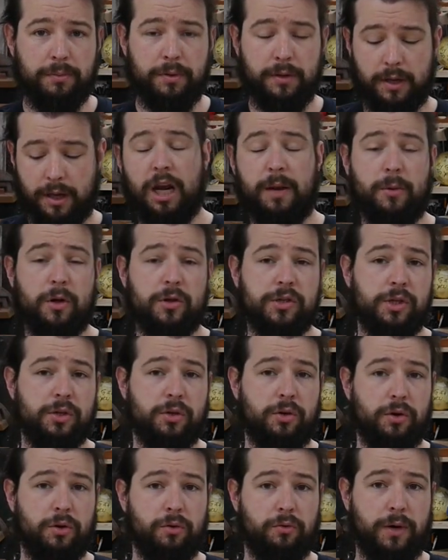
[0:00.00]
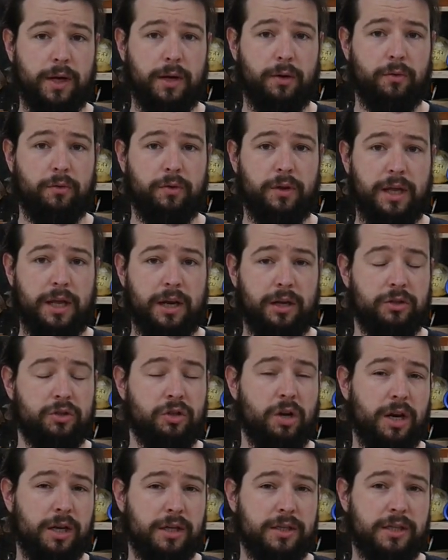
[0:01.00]
and I'm also going to route the
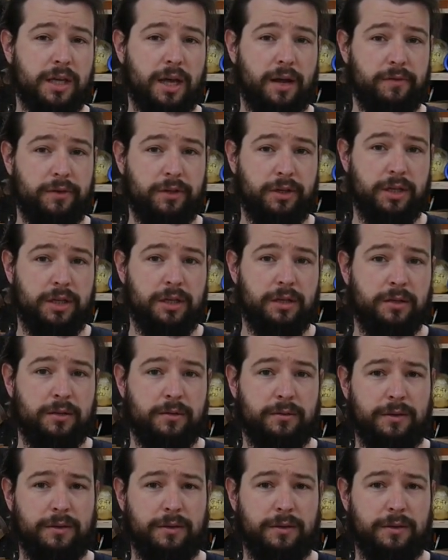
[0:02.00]
electronics cavity,